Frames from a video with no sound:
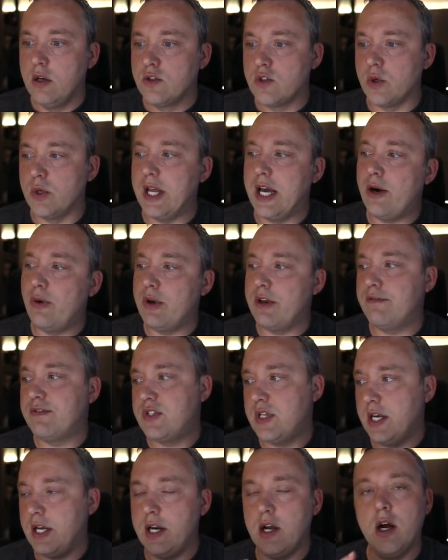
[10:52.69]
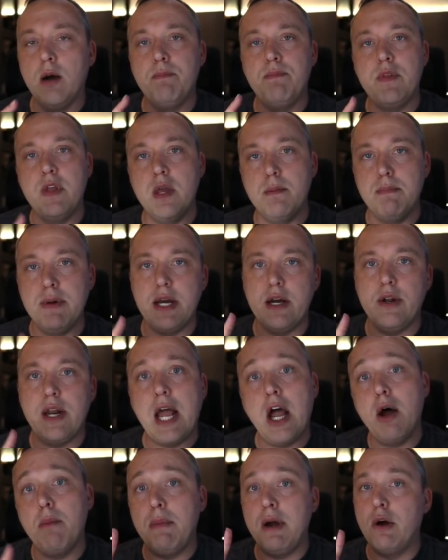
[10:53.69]
So now we've set up the inbound,
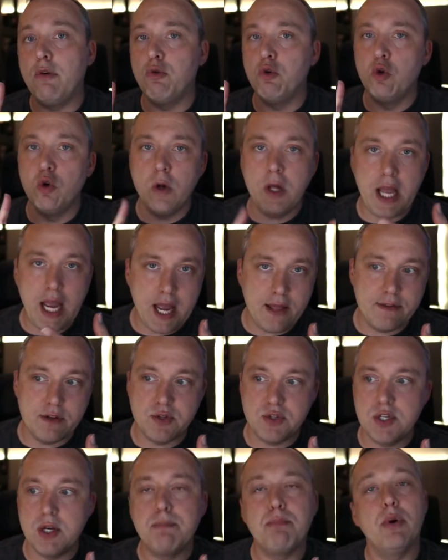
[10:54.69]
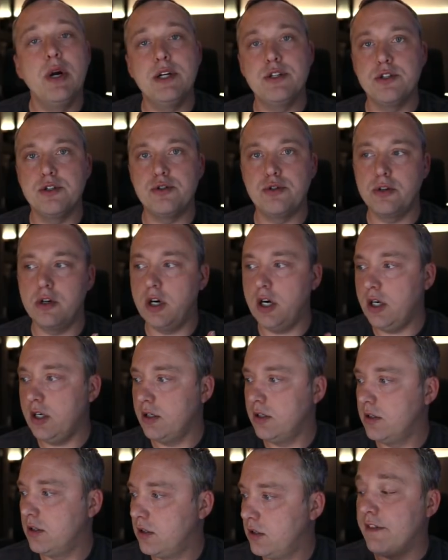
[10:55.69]
outbound rule and the S I P registrar,
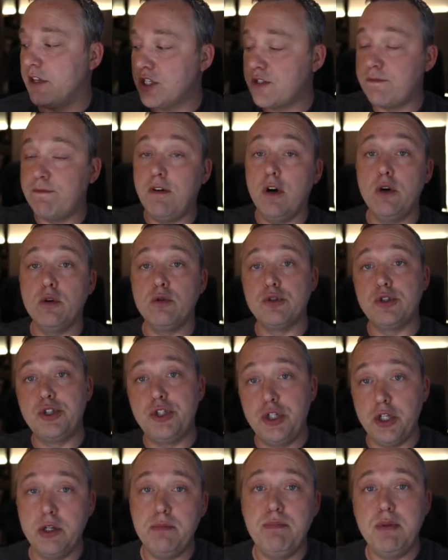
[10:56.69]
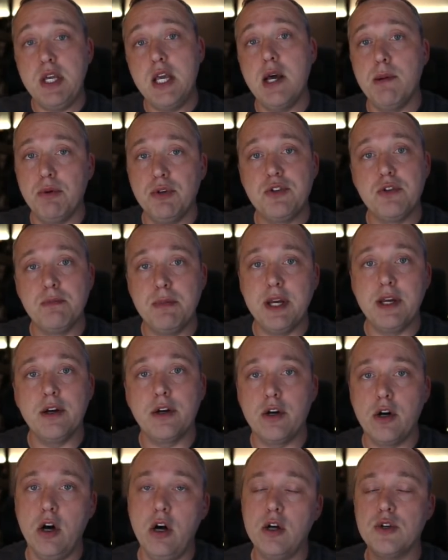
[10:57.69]
and this phone should be able to make a
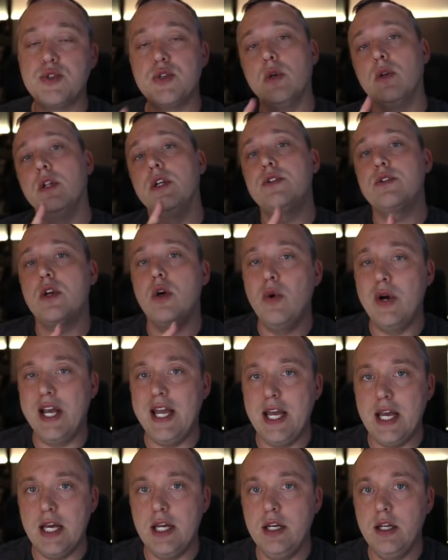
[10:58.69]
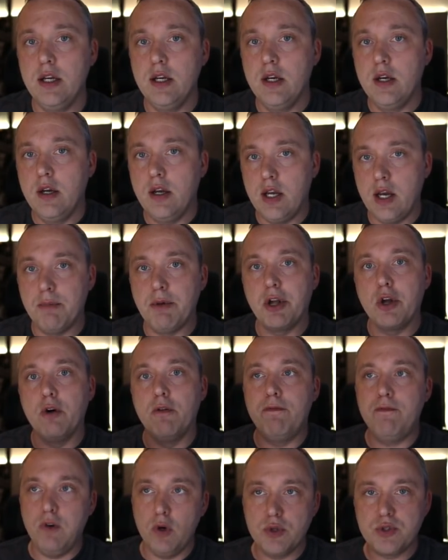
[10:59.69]
call. So let's go ahead. I'm going to go
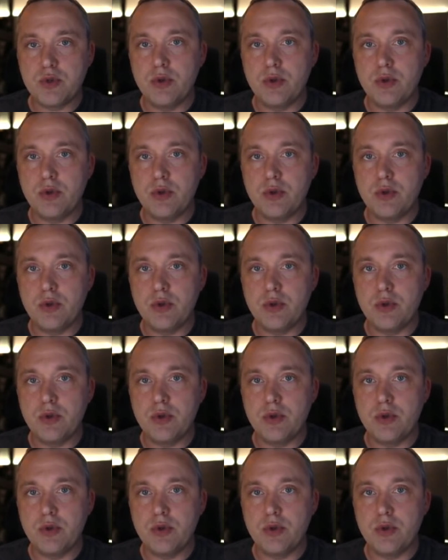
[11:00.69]
full